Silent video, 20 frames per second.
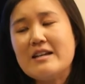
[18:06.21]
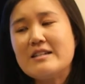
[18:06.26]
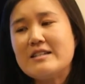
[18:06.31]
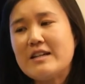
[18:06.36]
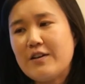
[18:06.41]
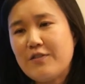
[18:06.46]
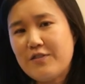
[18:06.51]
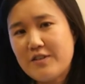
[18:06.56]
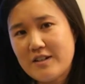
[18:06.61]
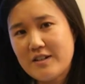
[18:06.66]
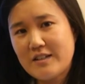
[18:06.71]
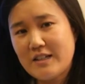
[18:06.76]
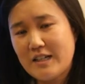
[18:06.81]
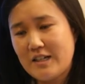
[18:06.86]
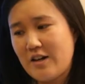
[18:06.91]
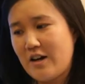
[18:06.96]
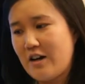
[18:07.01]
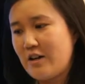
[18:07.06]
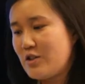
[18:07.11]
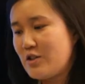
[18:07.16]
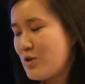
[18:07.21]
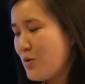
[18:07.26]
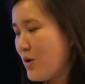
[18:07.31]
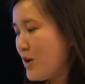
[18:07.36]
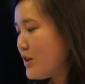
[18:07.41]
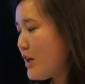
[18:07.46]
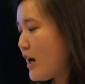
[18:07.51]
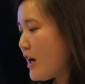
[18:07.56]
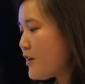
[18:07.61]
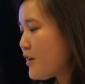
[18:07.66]
Definitely not. So
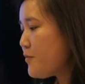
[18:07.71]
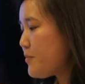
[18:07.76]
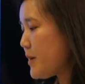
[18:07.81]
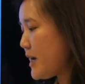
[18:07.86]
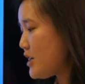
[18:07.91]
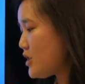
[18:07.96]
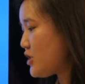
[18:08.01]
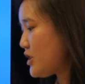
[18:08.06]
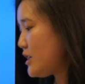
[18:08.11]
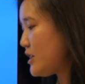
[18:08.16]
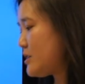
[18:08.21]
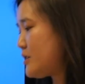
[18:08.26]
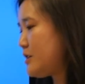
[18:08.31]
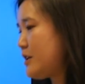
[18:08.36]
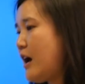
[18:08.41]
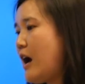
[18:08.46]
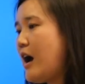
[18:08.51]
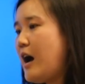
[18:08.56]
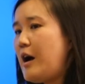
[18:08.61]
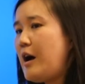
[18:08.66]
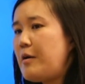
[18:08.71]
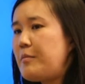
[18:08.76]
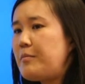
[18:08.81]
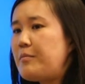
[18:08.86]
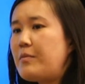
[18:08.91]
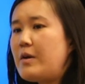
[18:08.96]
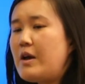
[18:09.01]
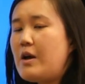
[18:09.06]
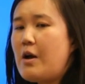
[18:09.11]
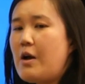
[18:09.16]
a lot of patients
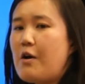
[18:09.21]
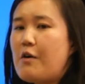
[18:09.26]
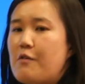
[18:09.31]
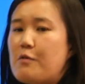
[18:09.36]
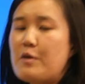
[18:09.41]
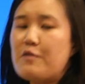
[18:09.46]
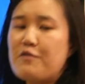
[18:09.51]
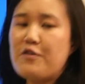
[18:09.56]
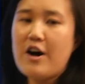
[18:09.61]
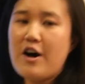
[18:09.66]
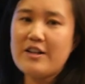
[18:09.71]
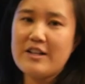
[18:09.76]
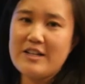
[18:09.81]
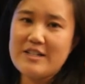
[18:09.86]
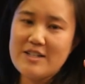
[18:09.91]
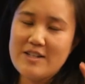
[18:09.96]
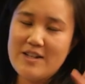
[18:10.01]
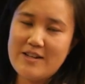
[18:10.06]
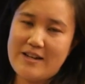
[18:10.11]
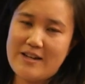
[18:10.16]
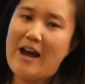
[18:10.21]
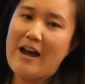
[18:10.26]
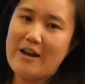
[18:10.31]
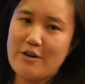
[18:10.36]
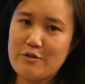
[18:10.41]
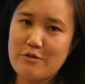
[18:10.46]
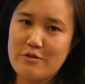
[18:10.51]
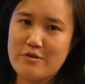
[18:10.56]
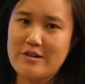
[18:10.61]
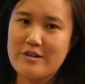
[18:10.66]
um, will fall into the
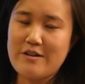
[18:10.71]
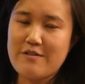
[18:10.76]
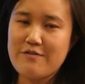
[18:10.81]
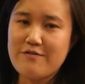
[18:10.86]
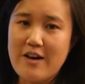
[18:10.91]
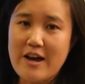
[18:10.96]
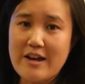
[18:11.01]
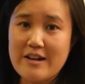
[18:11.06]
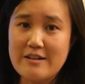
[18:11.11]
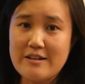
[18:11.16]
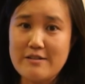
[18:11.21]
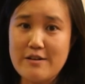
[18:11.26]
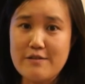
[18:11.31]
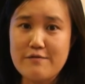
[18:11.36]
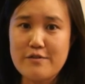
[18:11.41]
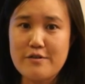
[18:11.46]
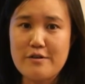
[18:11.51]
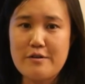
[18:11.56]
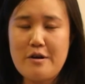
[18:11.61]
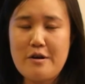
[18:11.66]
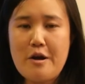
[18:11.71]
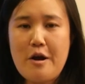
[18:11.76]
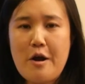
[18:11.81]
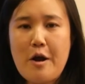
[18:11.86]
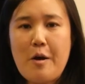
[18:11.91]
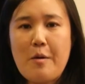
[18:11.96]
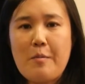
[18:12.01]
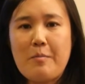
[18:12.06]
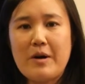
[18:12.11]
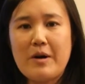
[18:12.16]
category of fatty liver,
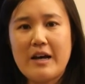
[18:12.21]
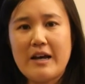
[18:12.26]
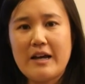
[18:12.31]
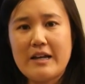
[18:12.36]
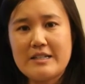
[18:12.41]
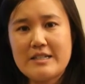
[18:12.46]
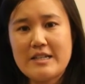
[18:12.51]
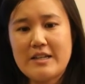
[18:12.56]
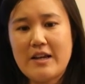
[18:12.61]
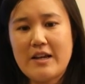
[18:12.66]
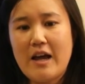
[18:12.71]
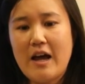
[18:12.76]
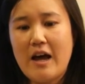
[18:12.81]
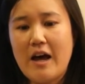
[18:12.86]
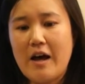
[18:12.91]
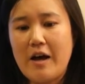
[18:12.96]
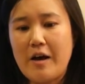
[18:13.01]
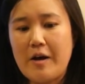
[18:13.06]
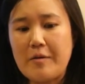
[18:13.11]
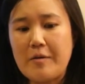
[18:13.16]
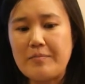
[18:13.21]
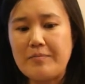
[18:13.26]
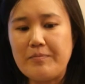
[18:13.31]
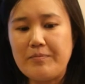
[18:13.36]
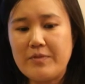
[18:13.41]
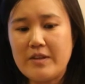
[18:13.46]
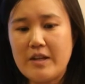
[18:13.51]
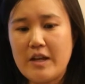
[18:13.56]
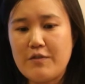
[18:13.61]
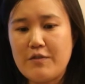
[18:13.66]
but um,
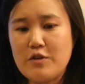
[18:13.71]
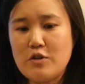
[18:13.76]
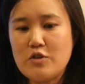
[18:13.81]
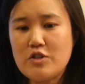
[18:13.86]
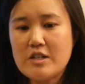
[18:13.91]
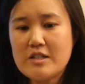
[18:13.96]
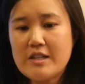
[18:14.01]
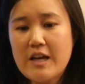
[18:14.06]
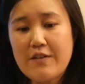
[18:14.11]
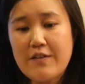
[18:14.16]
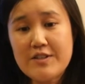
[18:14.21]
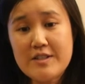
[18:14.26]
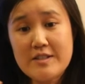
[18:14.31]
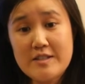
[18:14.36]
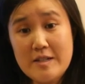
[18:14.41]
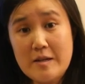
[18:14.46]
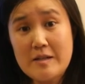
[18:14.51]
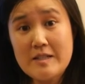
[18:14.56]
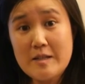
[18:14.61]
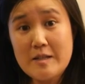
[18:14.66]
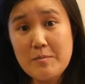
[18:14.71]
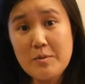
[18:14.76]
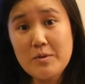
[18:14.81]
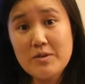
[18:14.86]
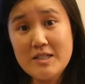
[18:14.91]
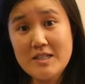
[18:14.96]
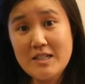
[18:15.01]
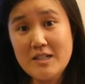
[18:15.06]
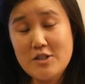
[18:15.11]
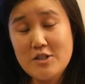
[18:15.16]
if you just have st simple
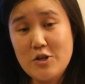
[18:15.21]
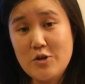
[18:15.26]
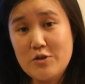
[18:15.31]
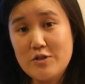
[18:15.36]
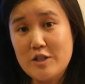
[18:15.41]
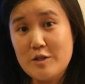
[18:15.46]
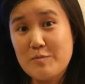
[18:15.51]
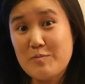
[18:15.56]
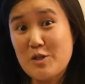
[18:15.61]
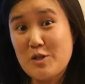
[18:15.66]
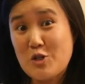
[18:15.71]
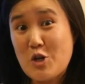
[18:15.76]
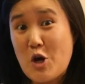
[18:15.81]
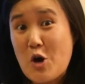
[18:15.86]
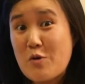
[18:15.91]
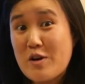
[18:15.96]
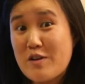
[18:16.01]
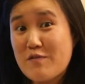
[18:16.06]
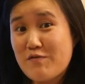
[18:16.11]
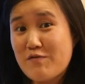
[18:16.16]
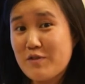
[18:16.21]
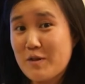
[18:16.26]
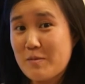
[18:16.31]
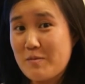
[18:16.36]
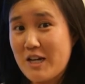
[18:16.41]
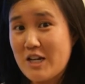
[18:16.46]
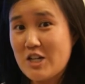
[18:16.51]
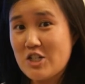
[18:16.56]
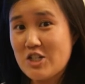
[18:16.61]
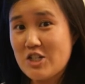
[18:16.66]
steatosis but no
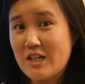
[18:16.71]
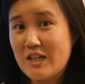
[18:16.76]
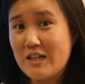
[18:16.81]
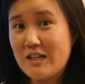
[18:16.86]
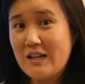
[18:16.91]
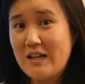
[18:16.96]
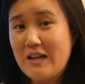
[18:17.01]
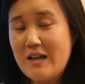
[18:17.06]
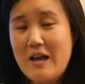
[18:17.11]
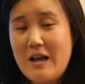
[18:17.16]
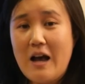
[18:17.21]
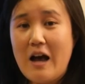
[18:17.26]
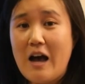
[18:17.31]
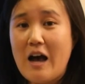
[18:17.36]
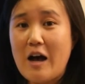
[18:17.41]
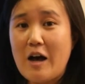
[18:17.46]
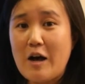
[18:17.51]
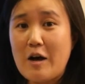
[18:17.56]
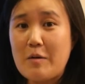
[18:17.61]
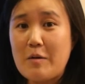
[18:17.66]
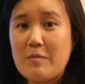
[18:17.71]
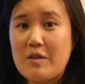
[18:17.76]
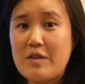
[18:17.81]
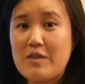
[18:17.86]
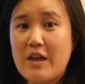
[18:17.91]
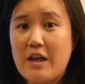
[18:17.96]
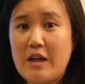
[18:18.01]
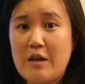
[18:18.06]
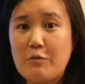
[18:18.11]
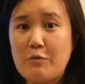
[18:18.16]
inflammation, um,
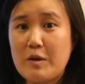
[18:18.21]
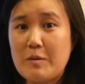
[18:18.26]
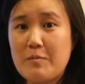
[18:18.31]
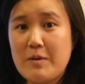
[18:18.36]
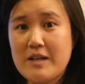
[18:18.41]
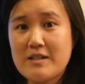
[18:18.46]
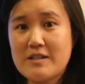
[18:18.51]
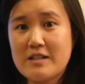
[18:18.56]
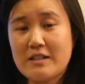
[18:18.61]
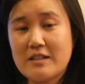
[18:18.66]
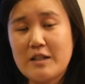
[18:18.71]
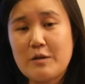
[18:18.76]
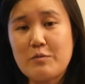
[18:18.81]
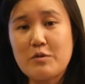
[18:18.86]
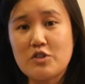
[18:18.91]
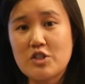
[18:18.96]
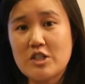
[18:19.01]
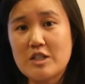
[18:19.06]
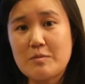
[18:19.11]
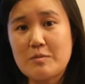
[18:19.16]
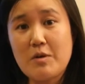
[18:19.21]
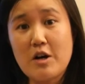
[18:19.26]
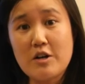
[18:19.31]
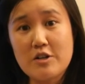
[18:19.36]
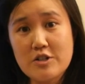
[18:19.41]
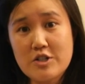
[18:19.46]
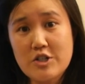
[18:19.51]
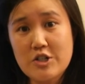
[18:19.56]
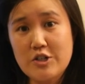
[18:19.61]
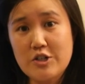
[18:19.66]
then we basically will just
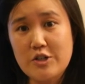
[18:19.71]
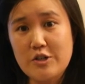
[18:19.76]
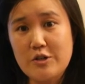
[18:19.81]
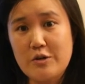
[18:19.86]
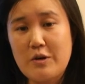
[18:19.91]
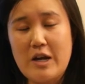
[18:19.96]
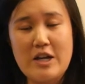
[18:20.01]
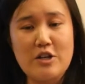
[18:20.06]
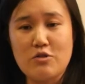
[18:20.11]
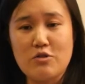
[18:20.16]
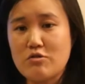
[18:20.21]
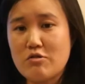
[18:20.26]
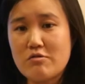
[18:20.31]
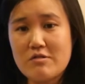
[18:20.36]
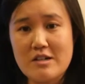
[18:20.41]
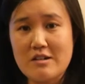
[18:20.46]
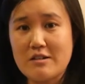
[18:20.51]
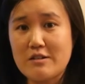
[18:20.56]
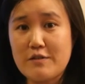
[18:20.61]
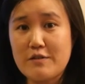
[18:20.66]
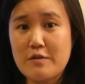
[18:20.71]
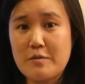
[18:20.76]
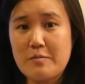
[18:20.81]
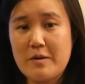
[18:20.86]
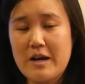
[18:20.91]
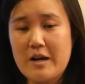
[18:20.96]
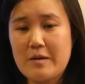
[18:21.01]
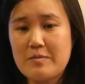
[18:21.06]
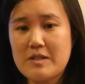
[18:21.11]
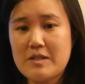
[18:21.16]
monitor you and you don't need a liver
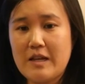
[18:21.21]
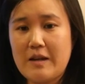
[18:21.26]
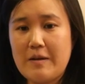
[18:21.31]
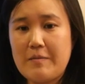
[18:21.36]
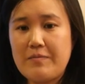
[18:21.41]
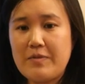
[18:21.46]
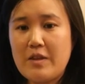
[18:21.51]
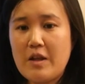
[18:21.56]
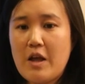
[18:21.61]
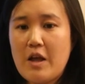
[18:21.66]
biopsy.